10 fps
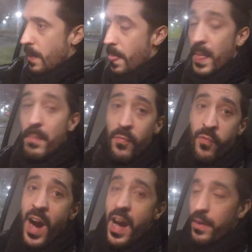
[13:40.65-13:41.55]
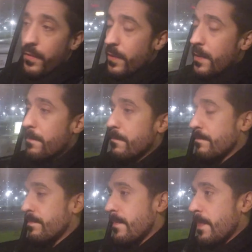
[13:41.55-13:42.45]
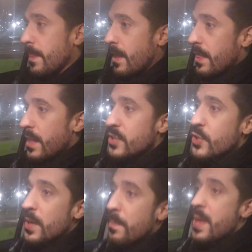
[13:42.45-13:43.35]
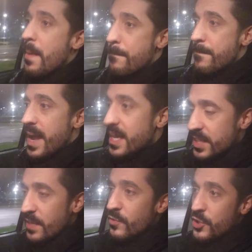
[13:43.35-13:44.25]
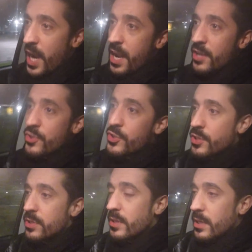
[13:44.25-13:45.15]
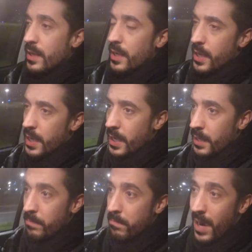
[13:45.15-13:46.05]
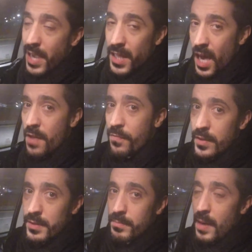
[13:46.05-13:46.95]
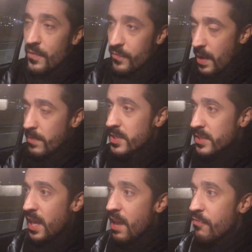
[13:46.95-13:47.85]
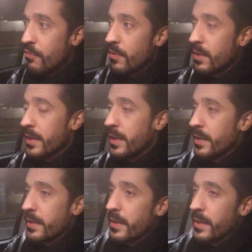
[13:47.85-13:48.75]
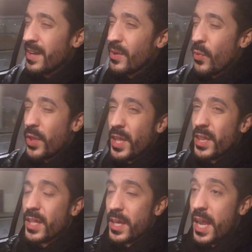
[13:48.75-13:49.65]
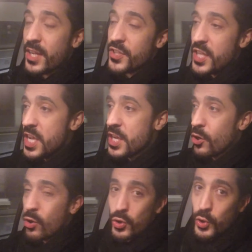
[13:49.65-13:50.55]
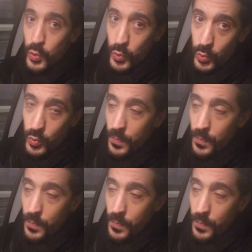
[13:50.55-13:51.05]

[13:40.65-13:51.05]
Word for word: Number five, there's going to be a massive change in my life and my family's life uh, within the next year or two.